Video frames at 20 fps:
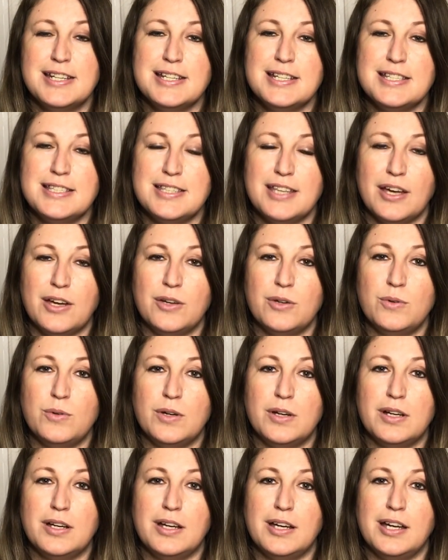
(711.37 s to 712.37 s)
So
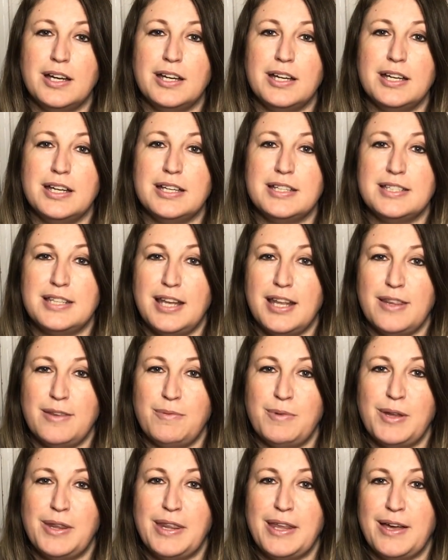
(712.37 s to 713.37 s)
it's another
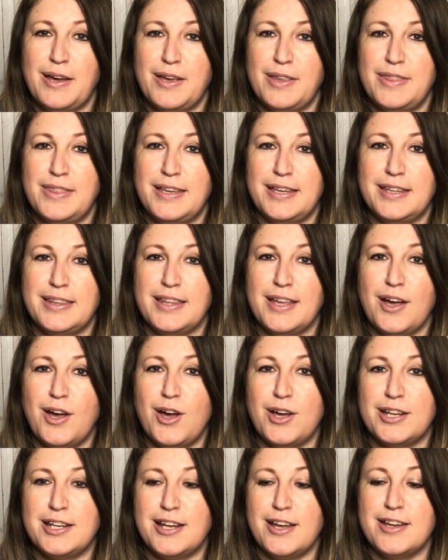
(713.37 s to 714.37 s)
one that I think that
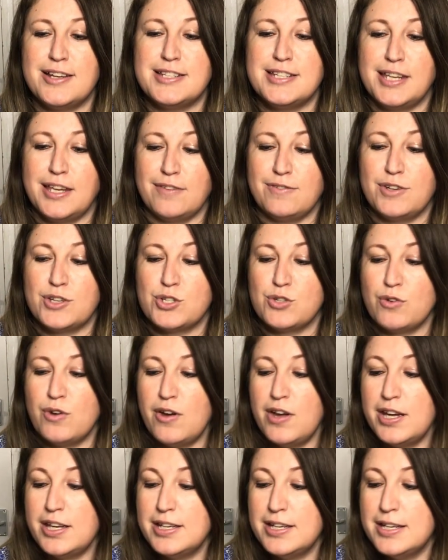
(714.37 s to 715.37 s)
I'd like to give a
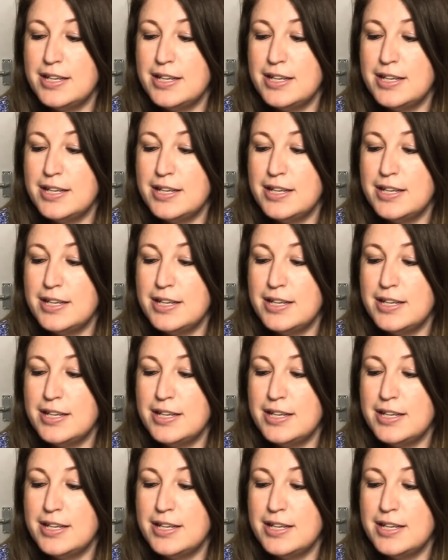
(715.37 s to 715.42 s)
try.